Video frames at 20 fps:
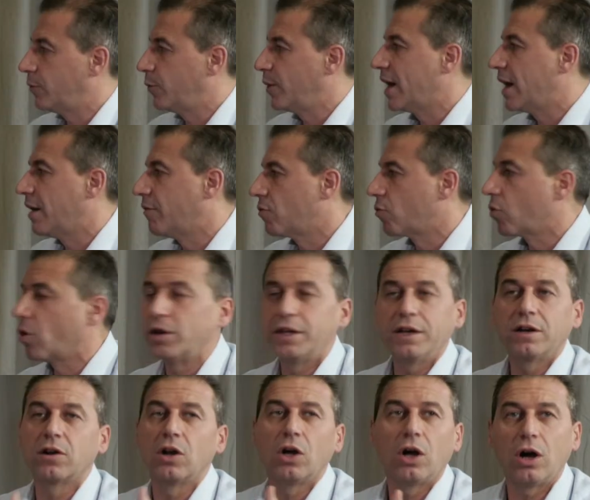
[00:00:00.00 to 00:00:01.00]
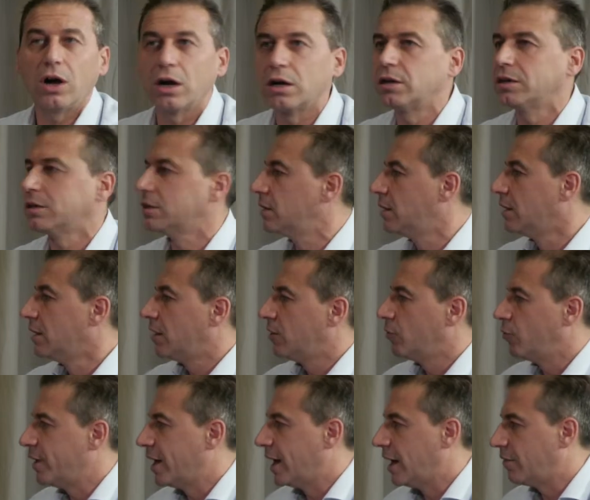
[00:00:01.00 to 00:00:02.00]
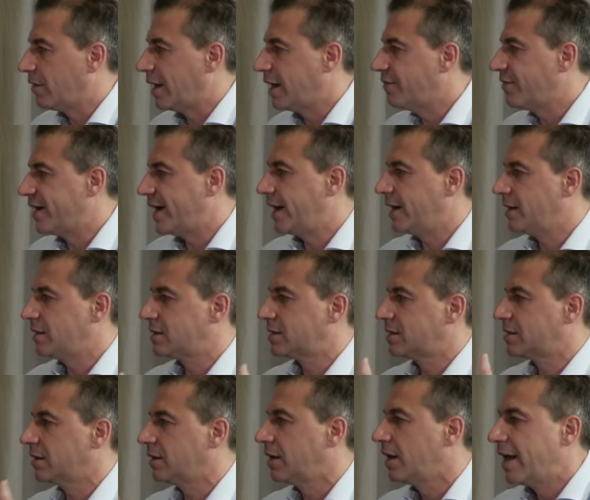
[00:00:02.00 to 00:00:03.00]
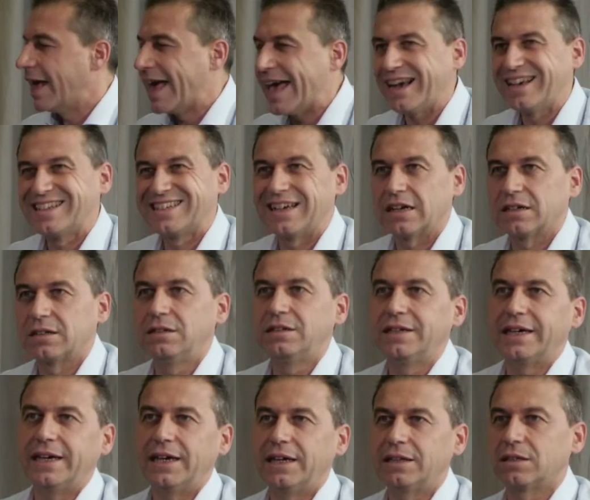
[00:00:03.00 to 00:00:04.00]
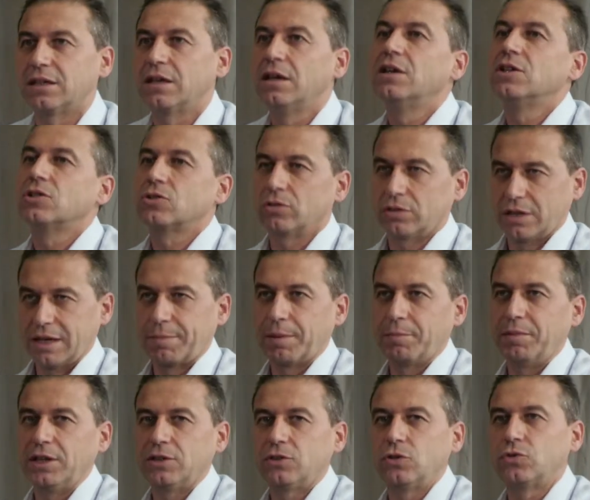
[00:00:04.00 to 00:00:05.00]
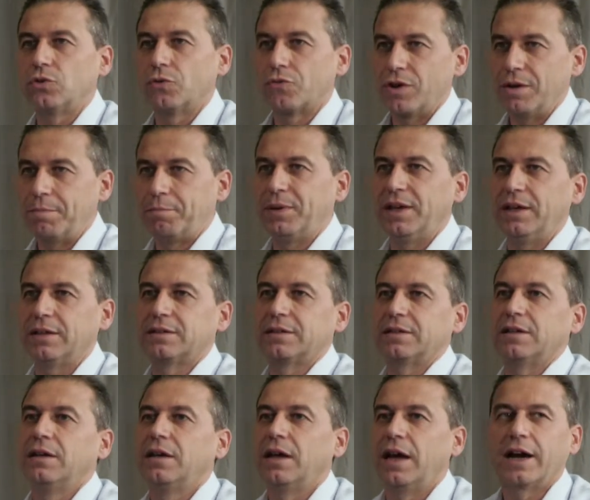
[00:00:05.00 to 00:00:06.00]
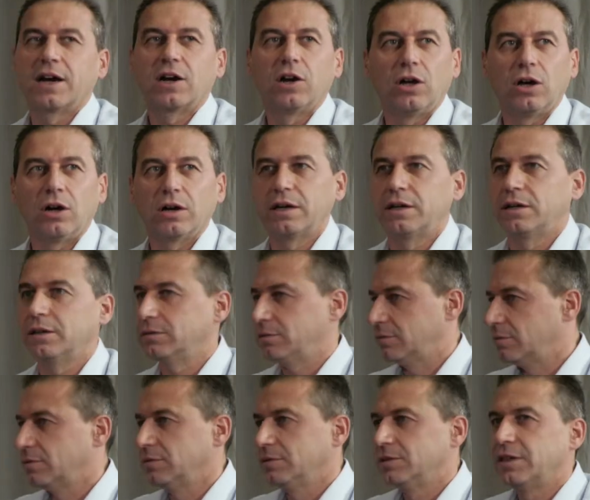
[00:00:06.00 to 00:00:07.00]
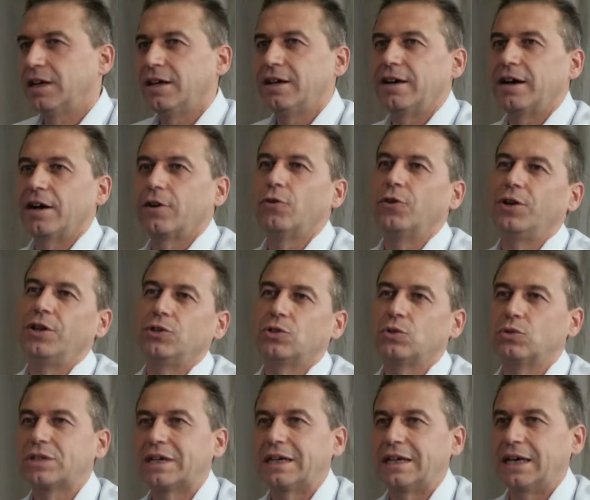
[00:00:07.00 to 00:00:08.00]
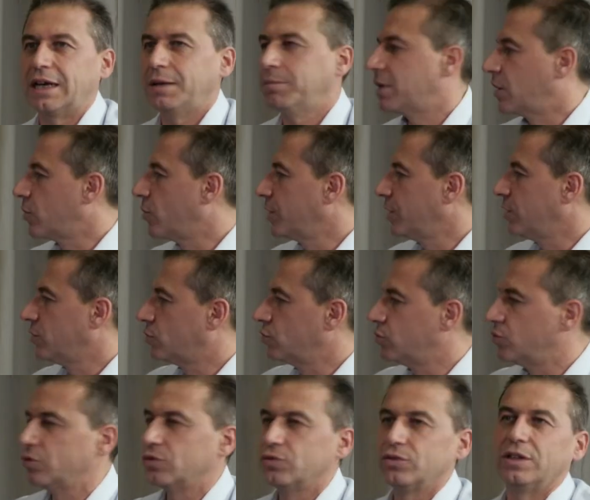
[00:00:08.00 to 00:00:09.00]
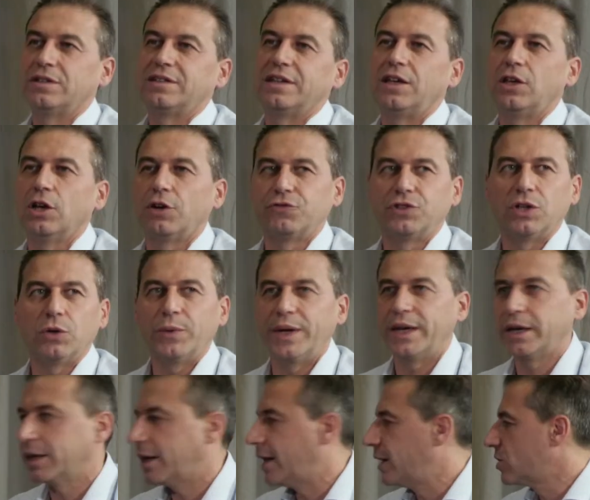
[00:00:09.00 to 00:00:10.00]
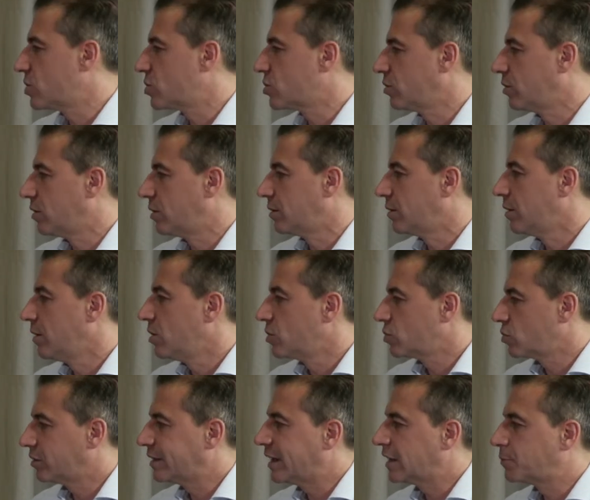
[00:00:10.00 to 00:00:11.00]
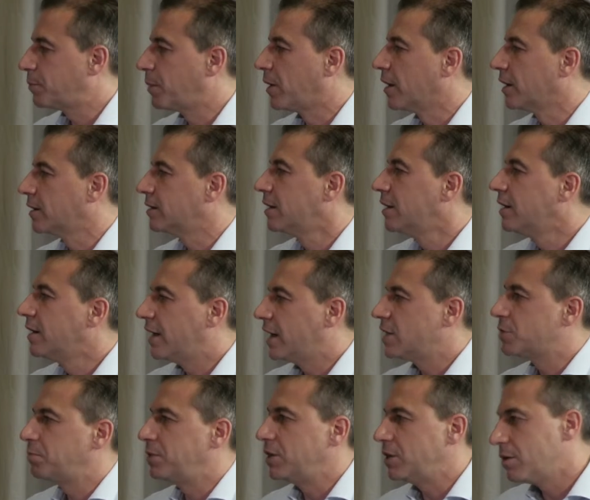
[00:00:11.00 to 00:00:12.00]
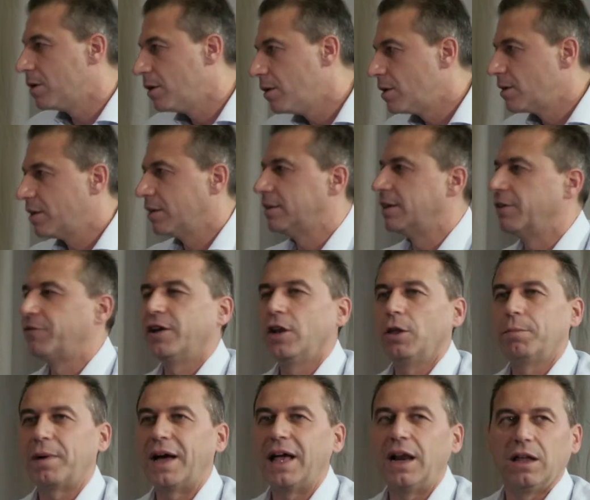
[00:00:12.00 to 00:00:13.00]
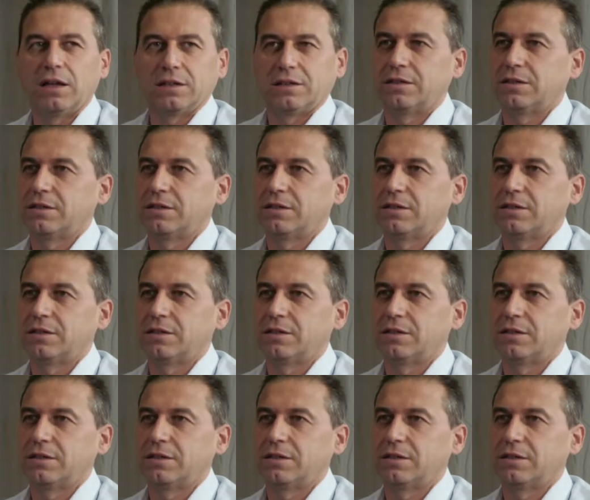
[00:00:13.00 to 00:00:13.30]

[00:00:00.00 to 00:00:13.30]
have rolling clock, we have events, exact date, so capability to repeat a clock according to time, according to the day of the week, and so on. So that part has been developed a lot.